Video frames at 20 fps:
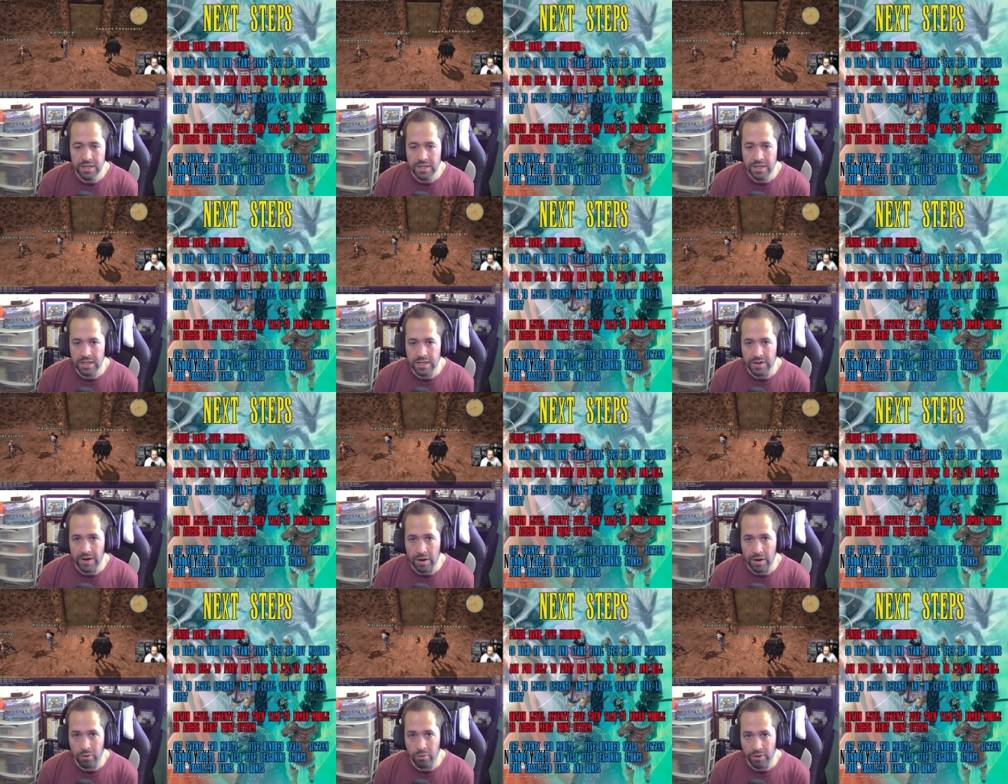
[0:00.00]

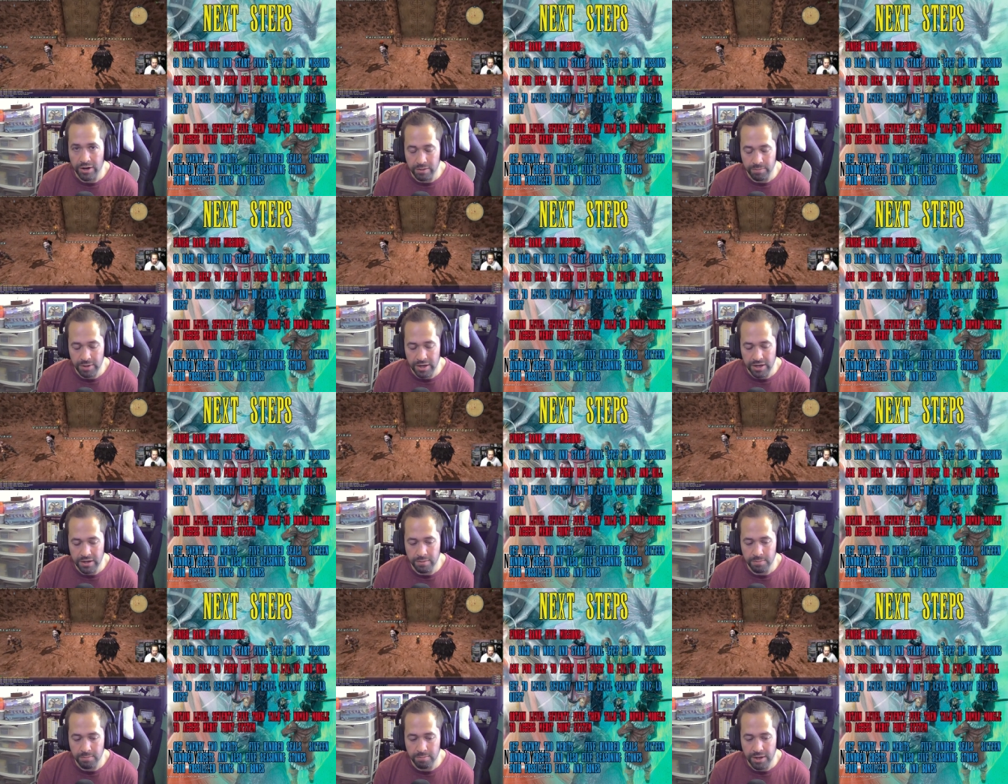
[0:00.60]
I would
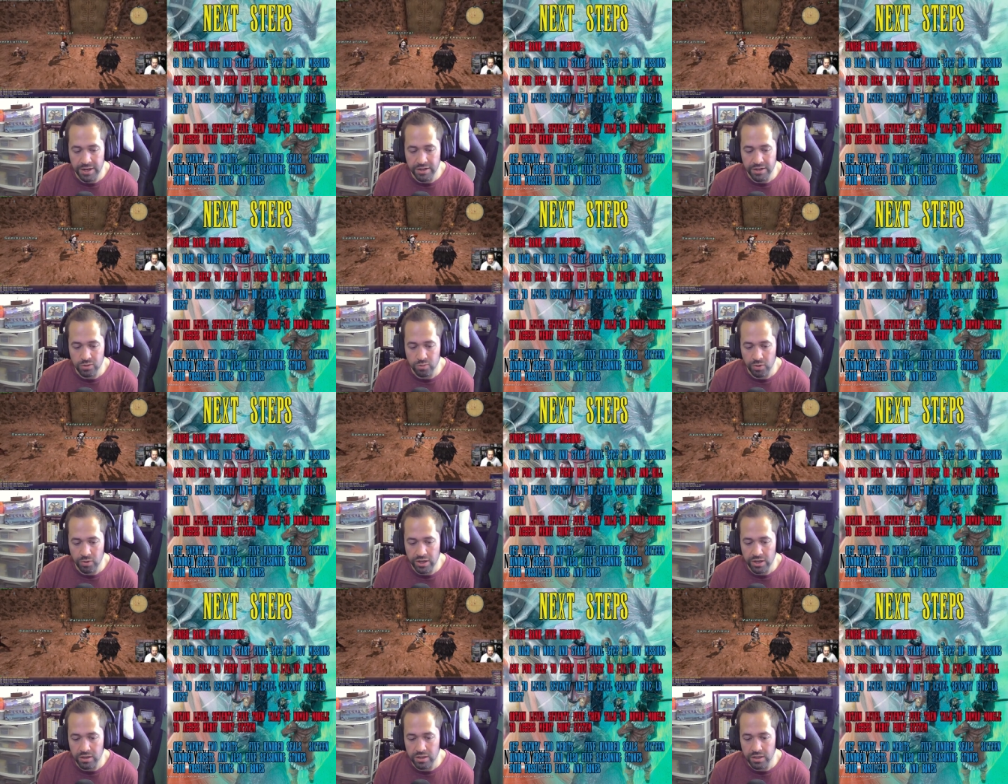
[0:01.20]
recommend, might as
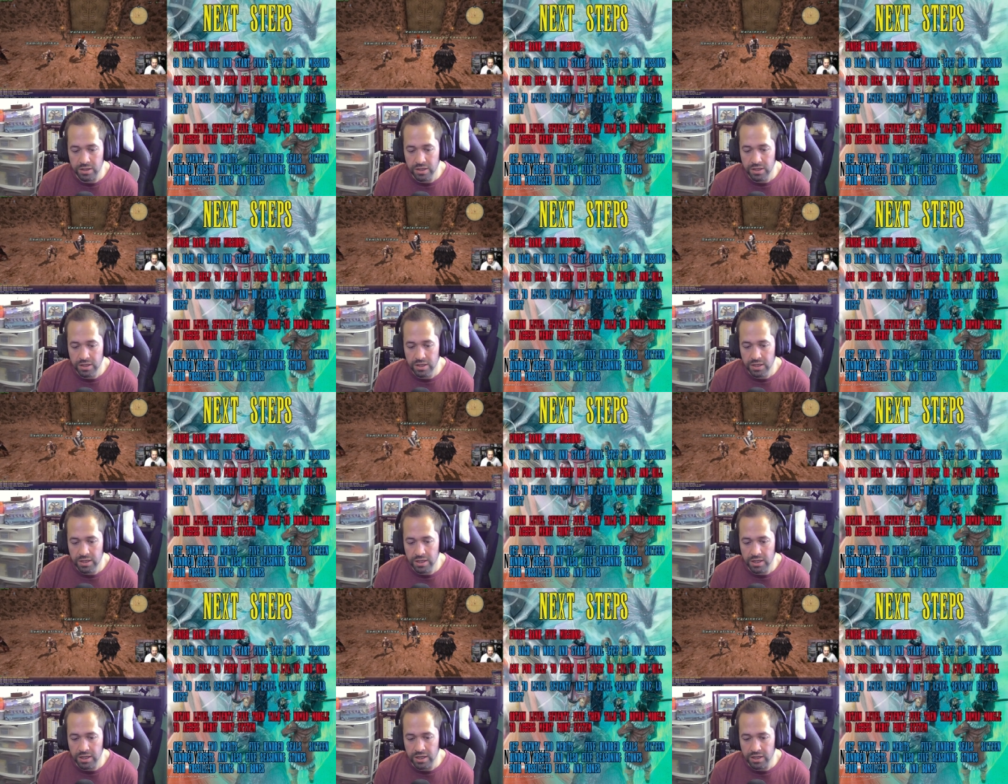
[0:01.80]
well
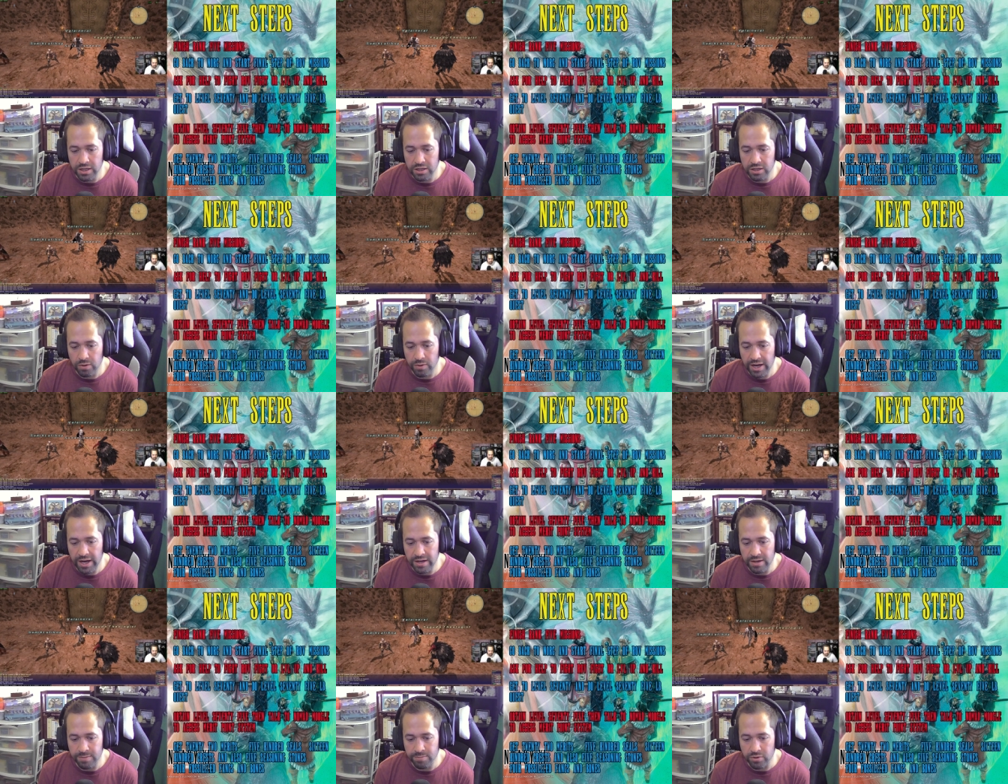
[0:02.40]
go
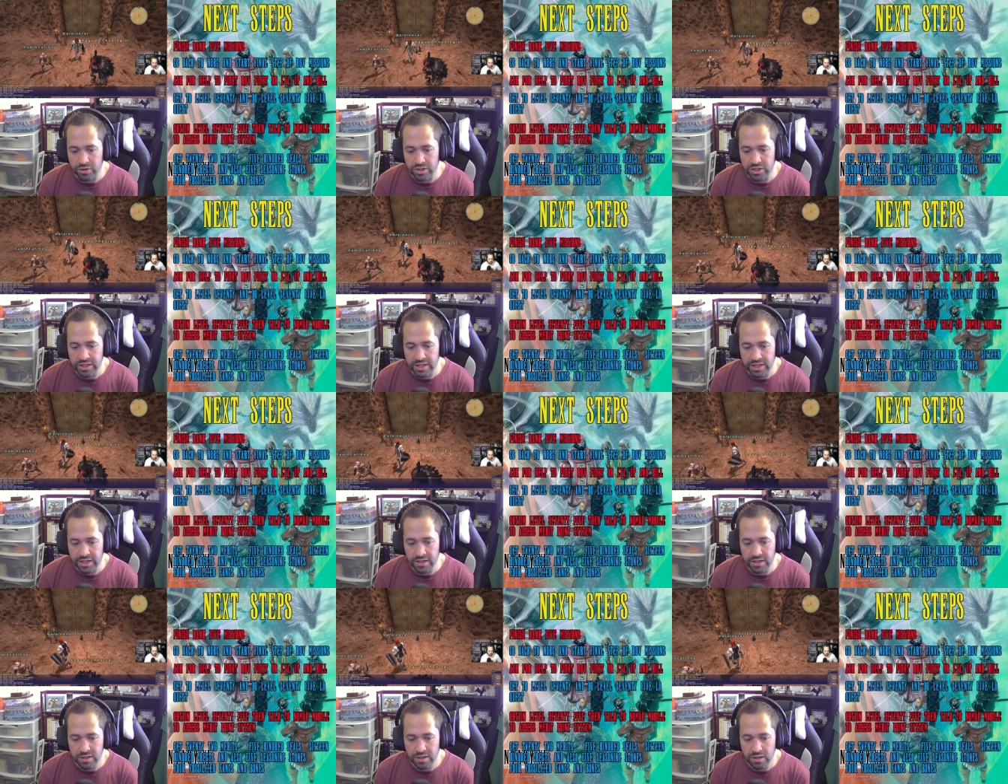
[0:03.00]
ahead and
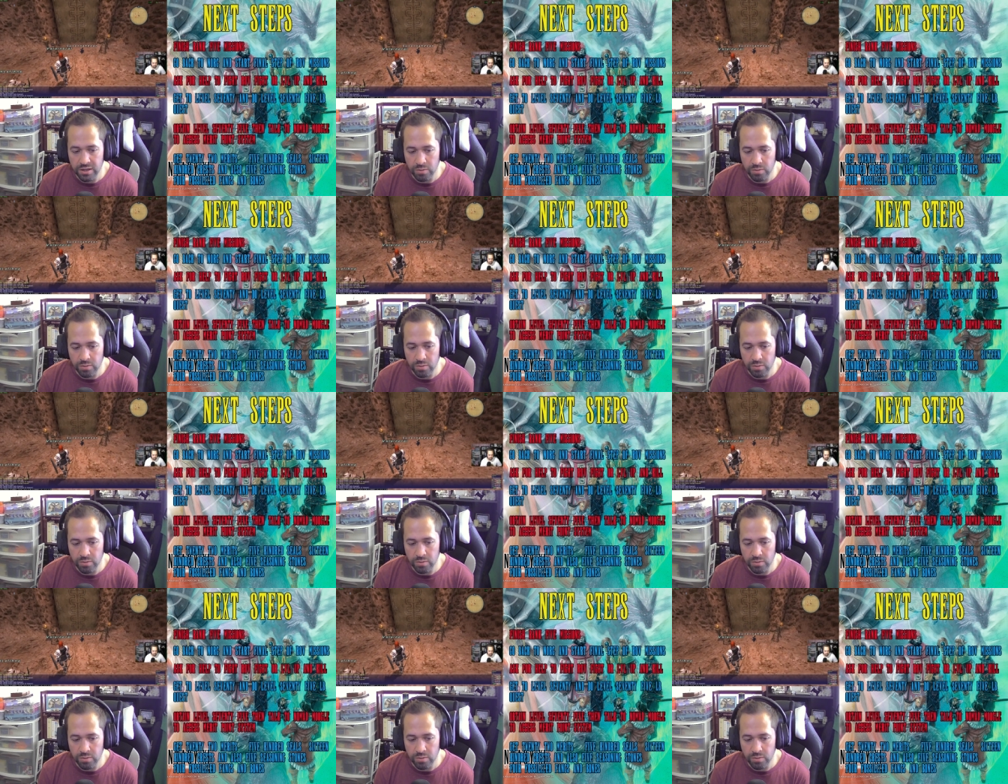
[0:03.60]
proceed